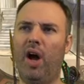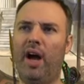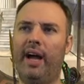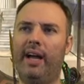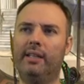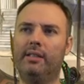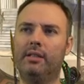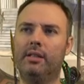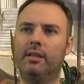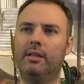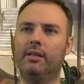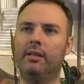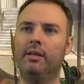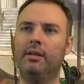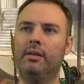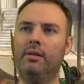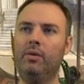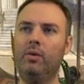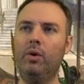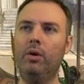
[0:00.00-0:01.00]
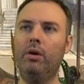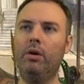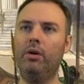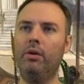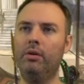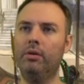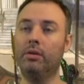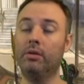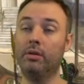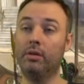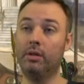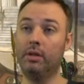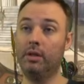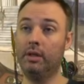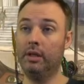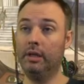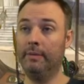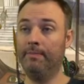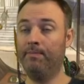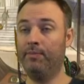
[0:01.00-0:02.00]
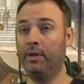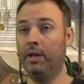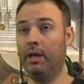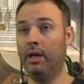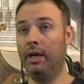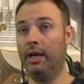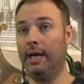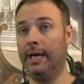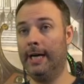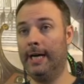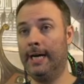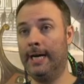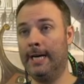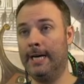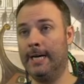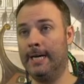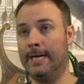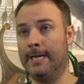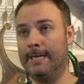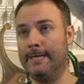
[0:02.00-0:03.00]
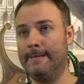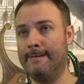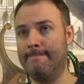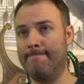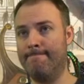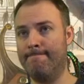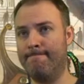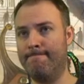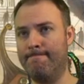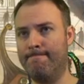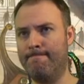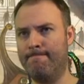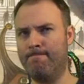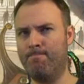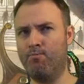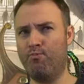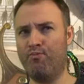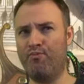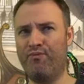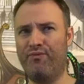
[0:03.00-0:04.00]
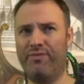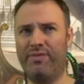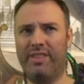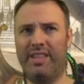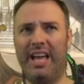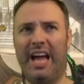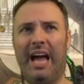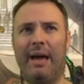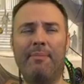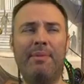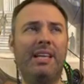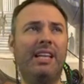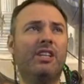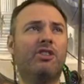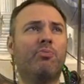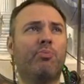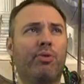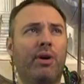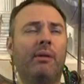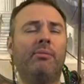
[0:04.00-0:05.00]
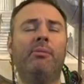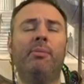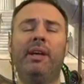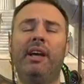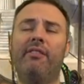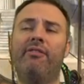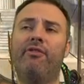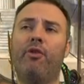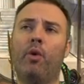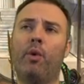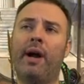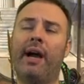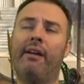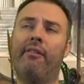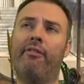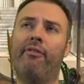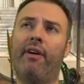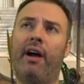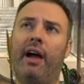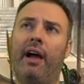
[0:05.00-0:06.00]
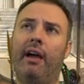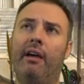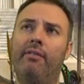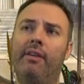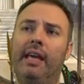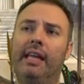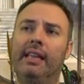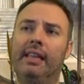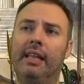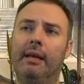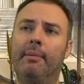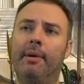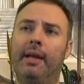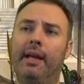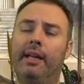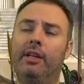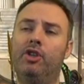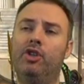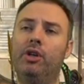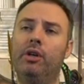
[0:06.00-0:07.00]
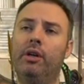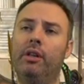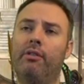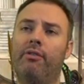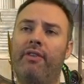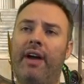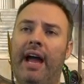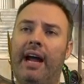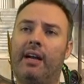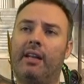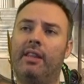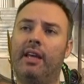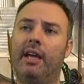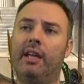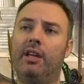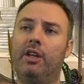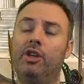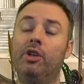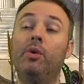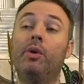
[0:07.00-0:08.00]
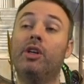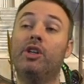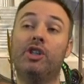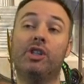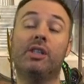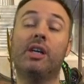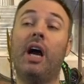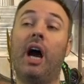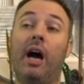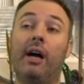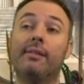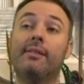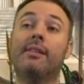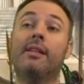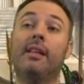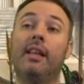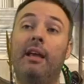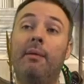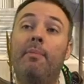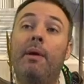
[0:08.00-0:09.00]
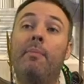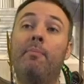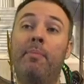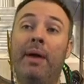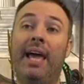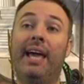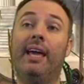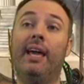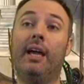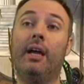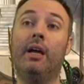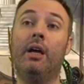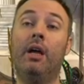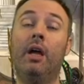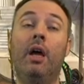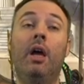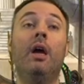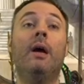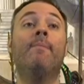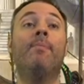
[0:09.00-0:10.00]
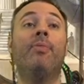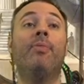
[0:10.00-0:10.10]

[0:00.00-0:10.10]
What? Er? Um... I mean, it's probably a four out of five in Limited due to the fact that you can just constantly be pinging.